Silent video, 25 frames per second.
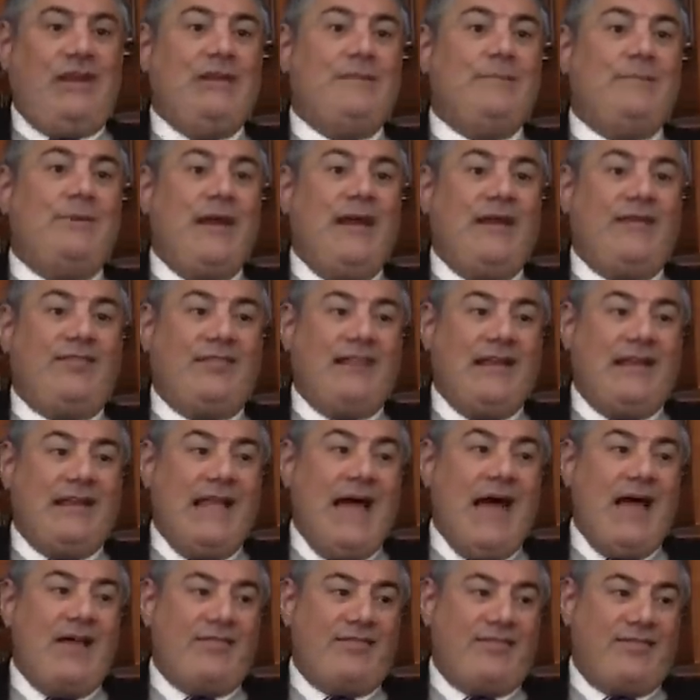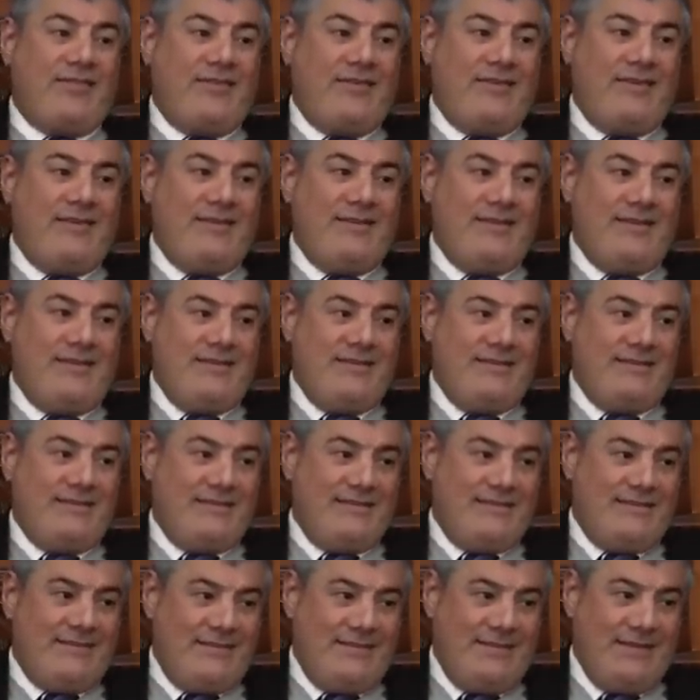and breaks the glass.
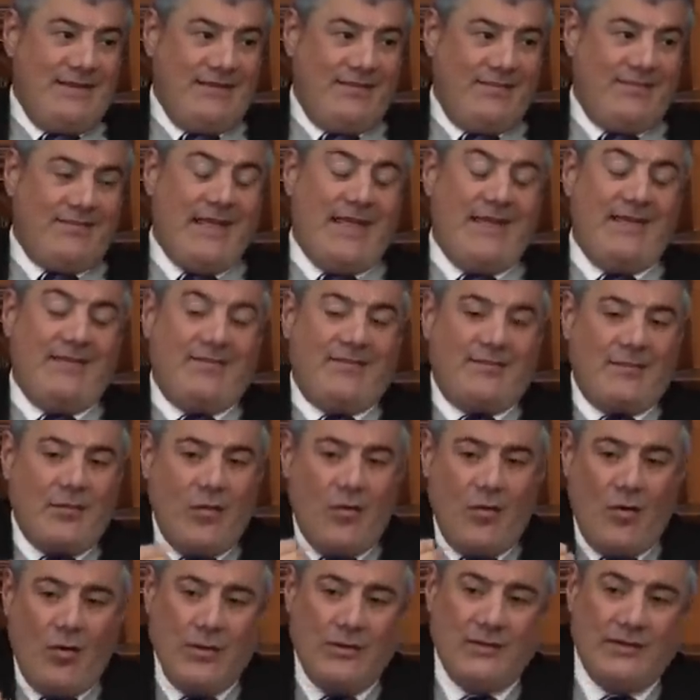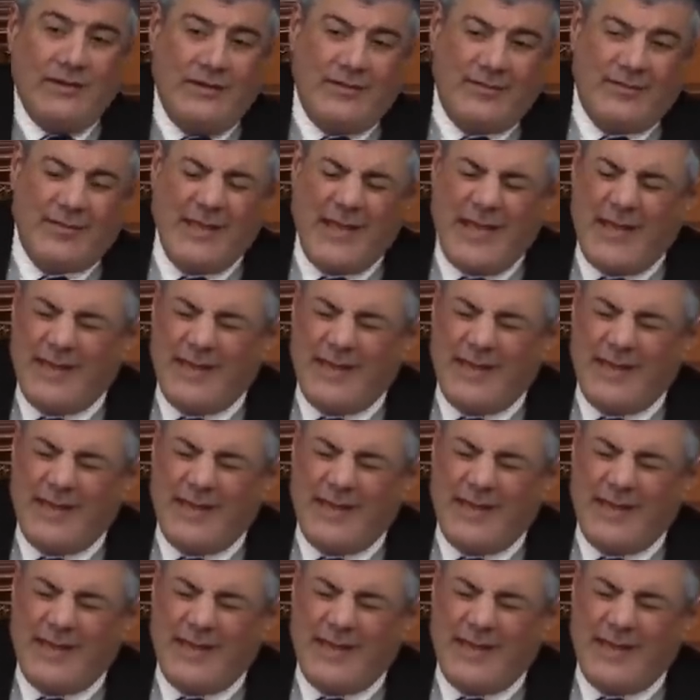You understand? So all these